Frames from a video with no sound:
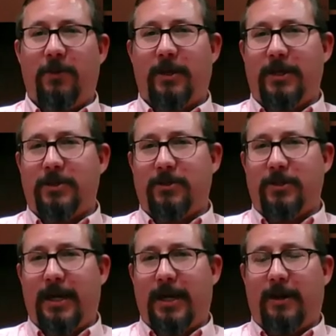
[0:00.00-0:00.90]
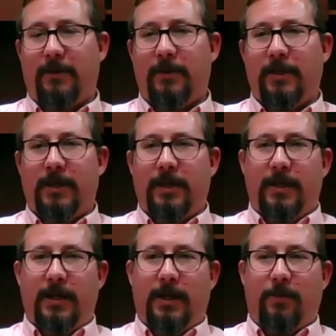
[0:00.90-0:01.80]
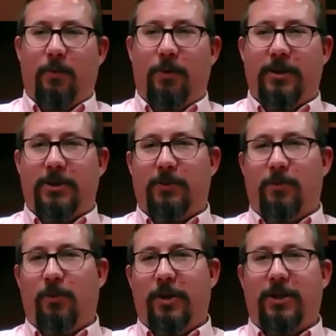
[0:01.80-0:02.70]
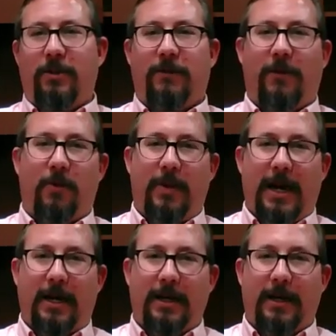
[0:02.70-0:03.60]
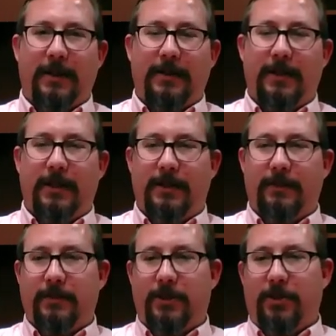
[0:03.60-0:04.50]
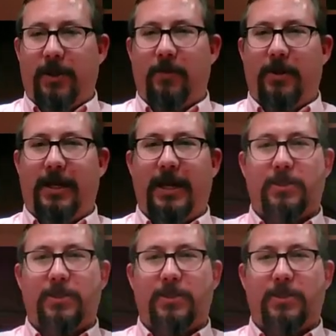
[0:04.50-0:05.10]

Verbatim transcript: lines are down, um, what what do you fall back on? Um, everybody has